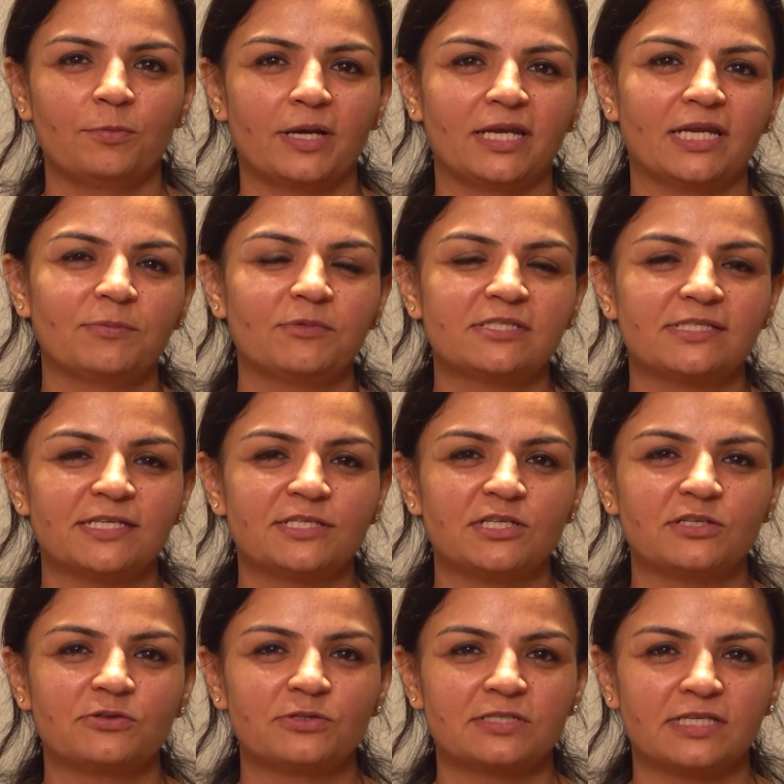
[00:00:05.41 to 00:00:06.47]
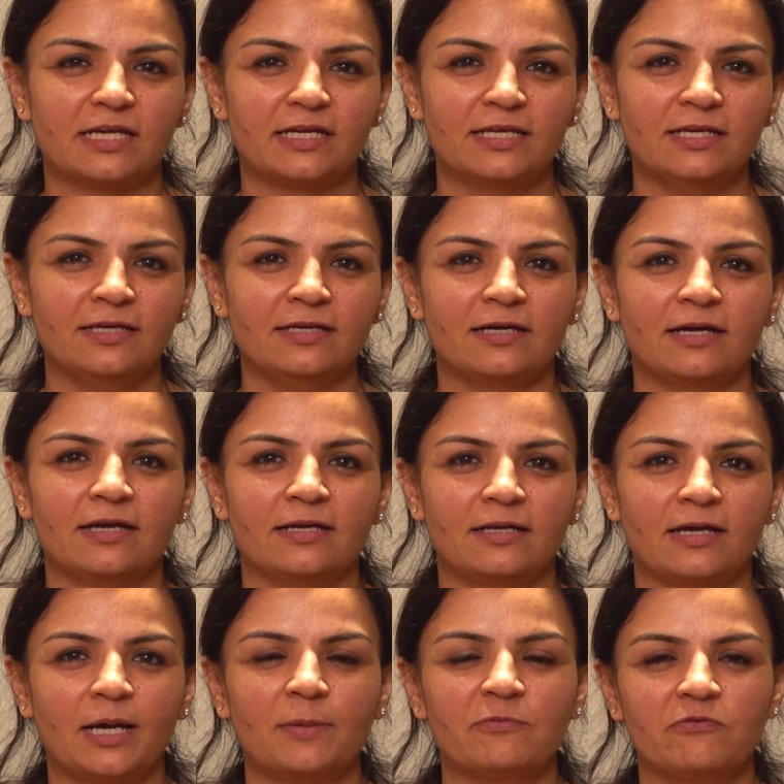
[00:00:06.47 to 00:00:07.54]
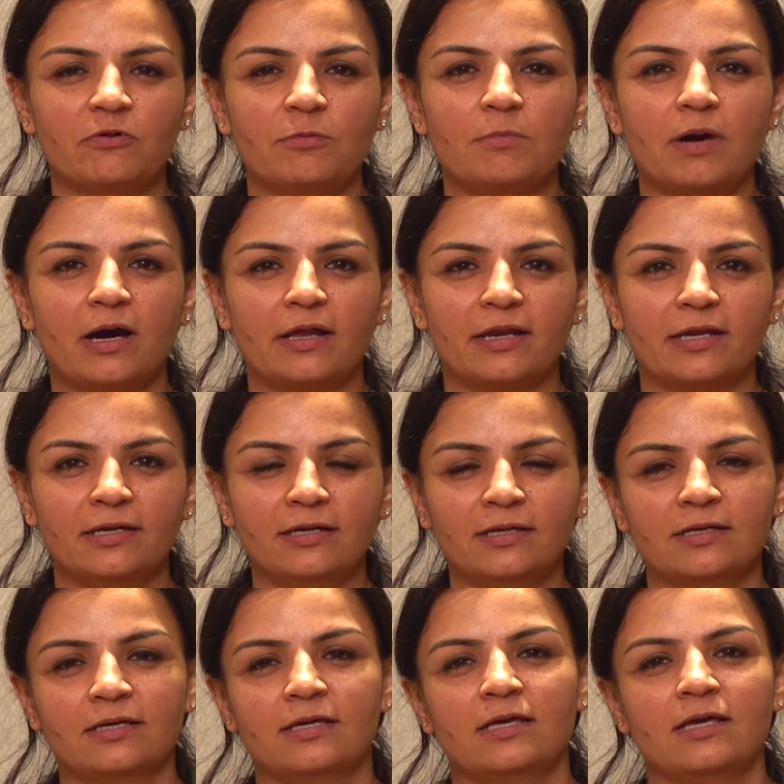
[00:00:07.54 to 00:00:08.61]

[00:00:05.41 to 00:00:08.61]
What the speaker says: my name is Sejal Gusani and I'm from Bahrain